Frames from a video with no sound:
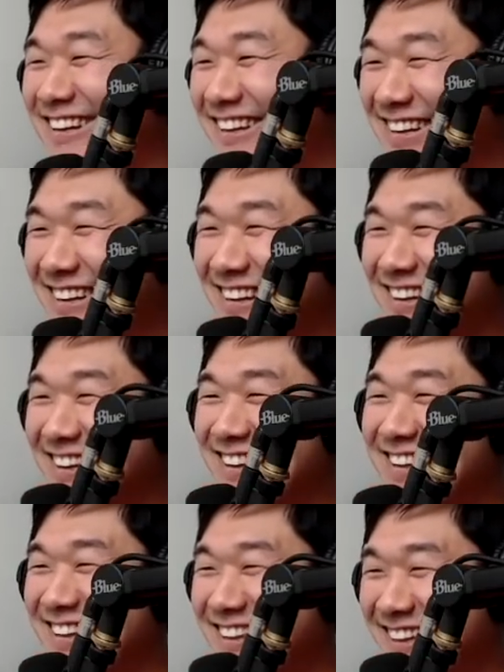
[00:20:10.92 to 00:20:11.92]

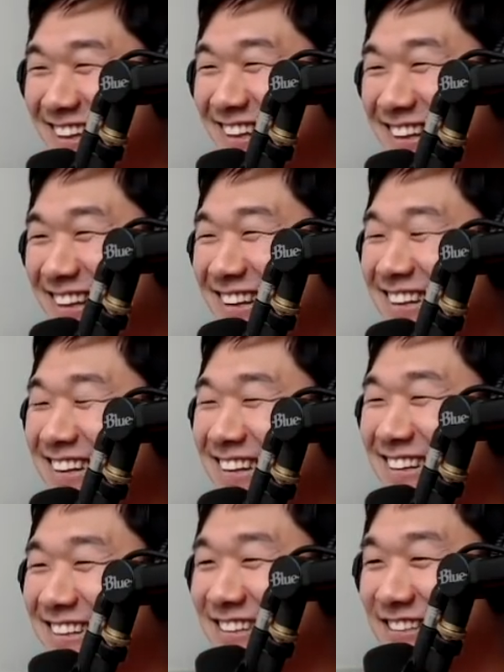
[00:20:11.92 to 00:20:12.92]

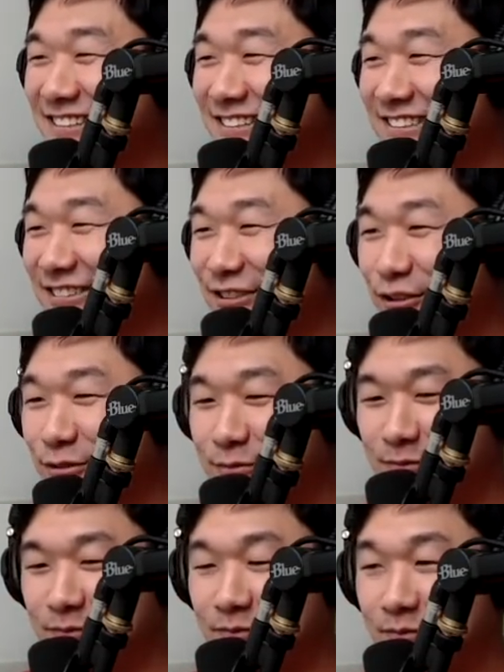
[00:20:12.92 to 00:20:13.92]

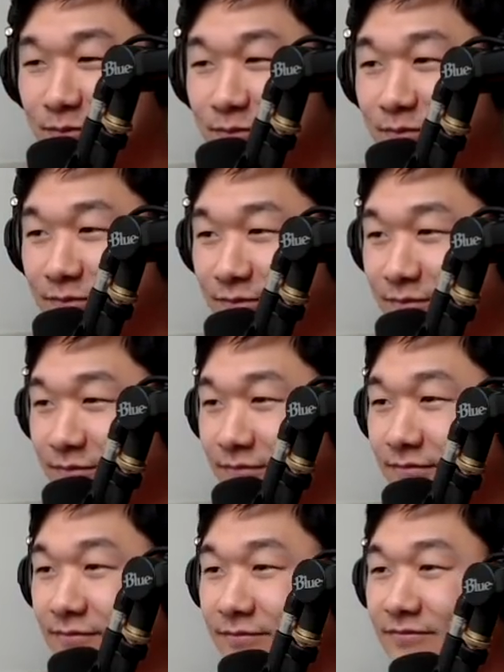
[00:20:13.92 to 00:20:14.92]

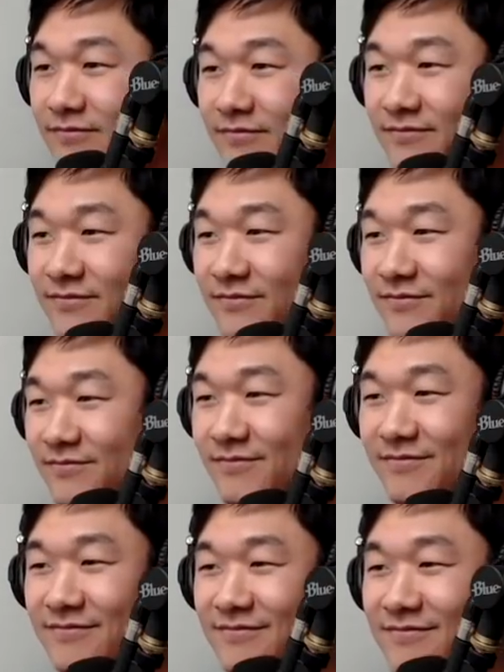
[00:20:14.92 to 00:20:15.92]

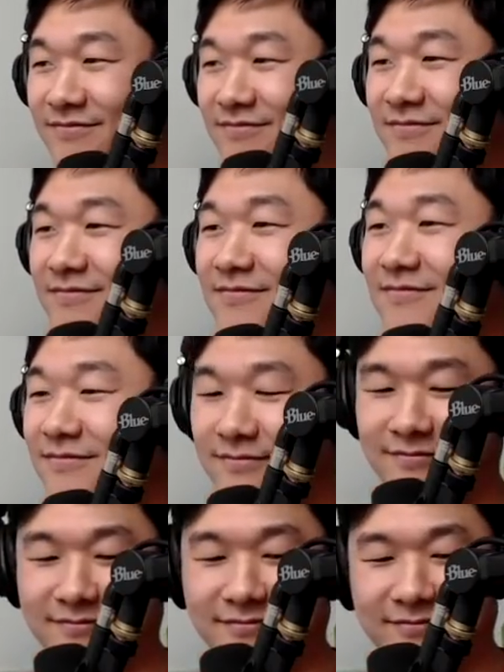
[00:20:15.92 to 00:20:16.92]

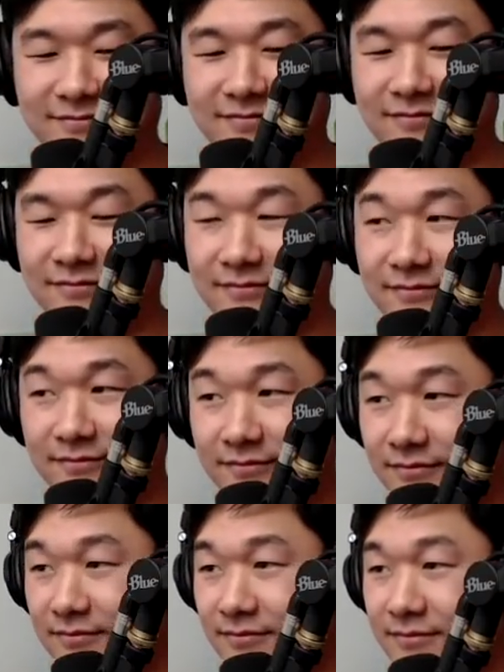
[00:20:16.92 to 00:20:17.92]

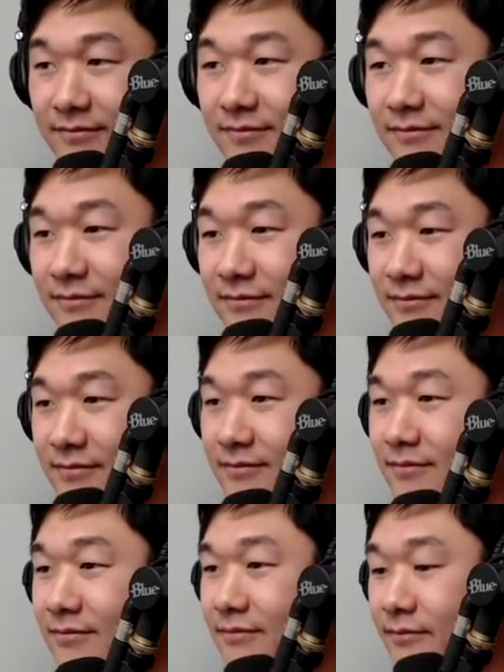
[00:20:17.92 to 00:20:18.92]
The person shown says nothing.